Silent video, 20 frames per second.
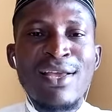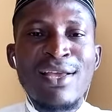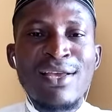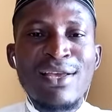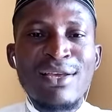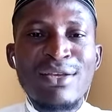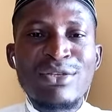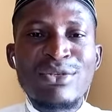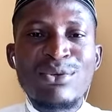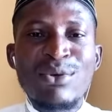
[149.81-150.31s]

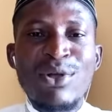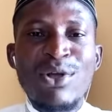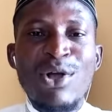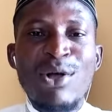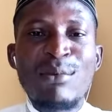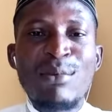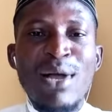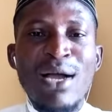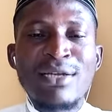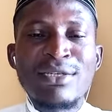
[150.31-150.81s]
is to
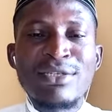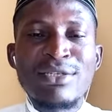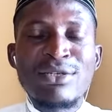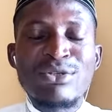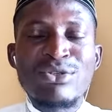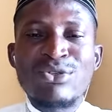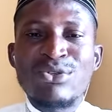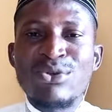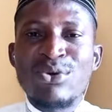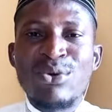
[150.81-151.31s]
come and
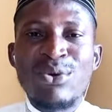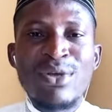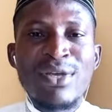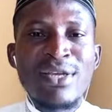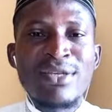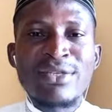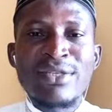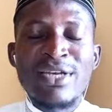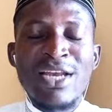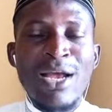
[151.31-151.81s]
destroy
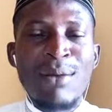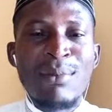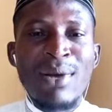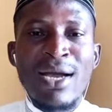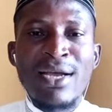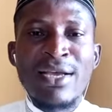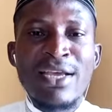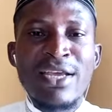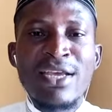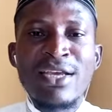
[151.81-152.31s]
Islam
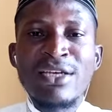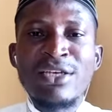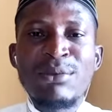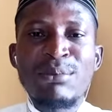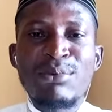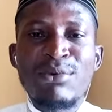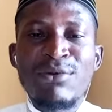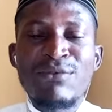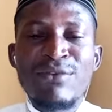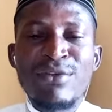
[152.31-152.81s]
and kill the
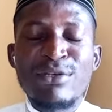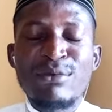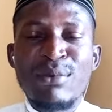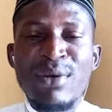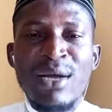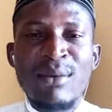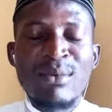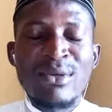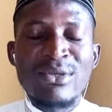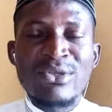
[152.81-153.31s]
Prophet
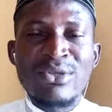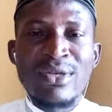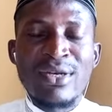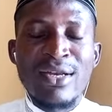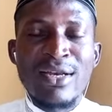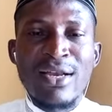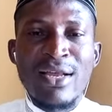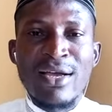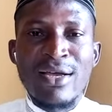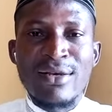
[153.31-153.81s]
Muhammad
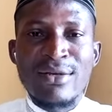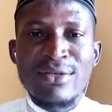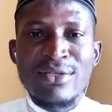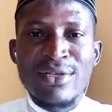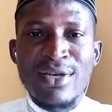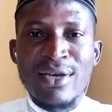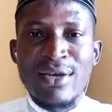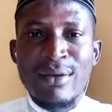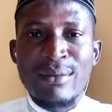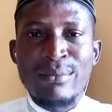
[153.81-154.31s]
sallallahu alaihi
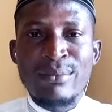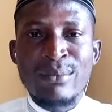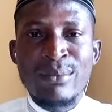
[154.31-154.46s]
wasallam.